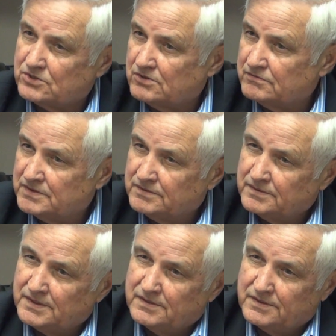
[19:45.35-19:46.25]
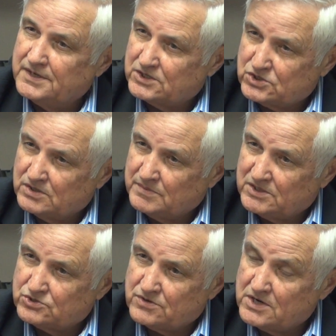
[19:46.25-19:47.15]
served in the Nixon
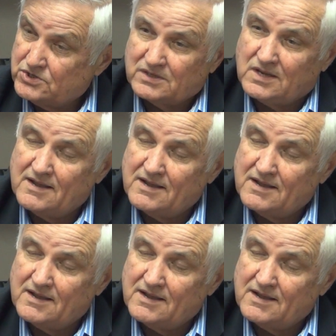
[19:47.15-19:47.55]
administration,